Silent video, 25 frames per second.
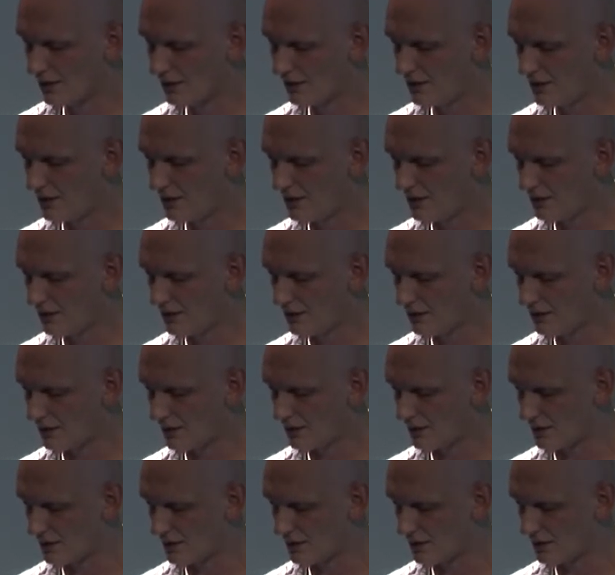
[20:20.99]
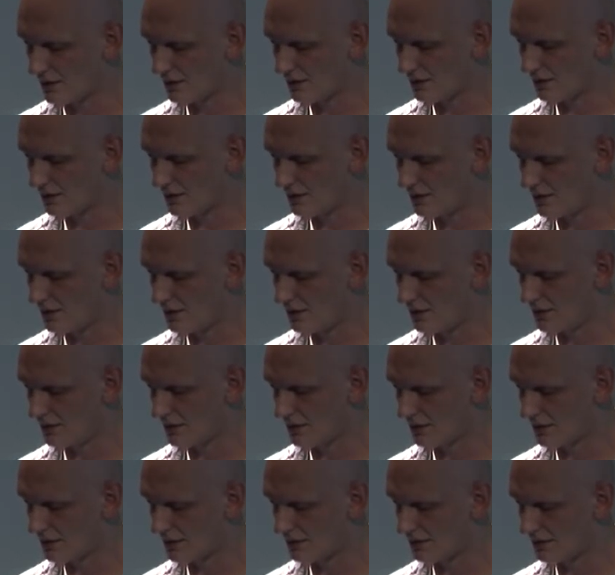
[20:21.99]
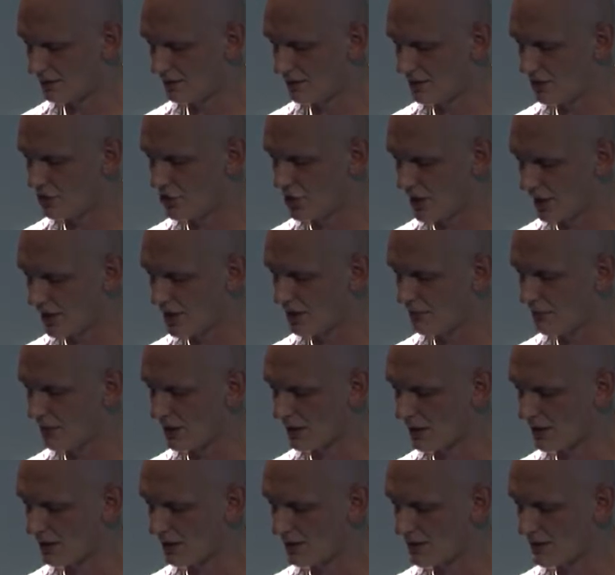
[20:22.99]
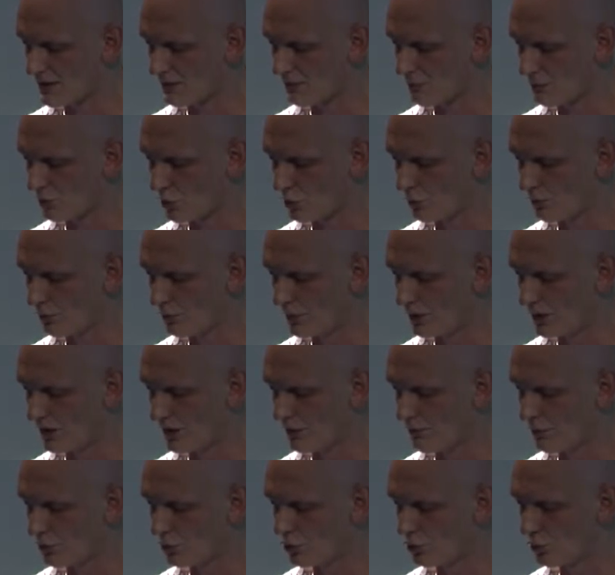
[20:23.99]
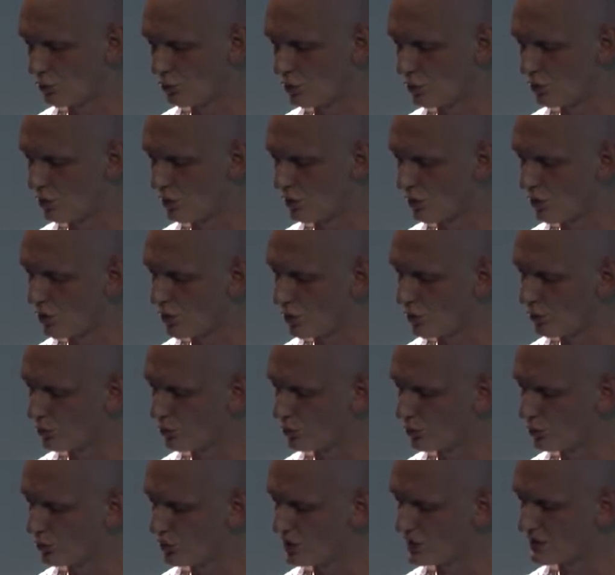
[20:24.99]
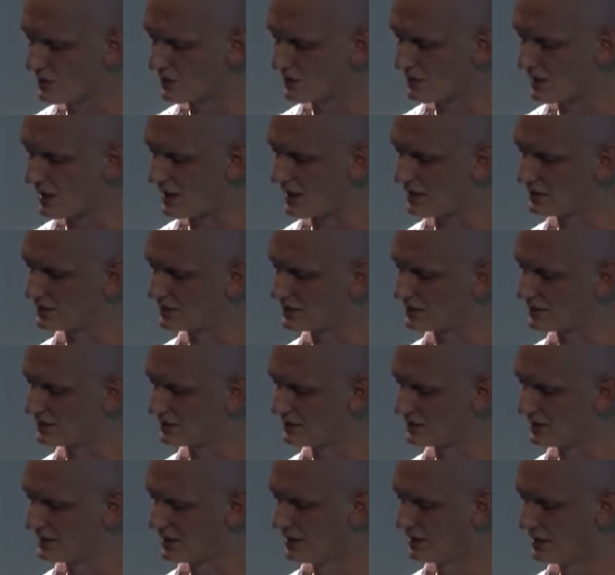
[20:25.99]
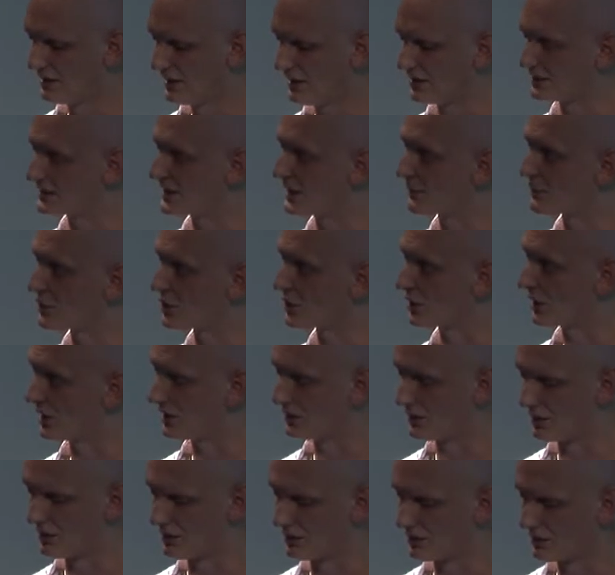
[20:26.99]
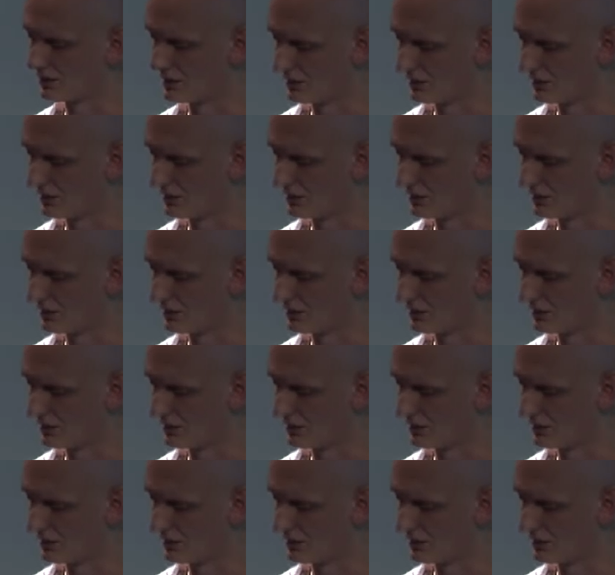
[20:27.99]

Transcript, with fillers: the uh, the the checking mechanism will be able to go to this last exception handler.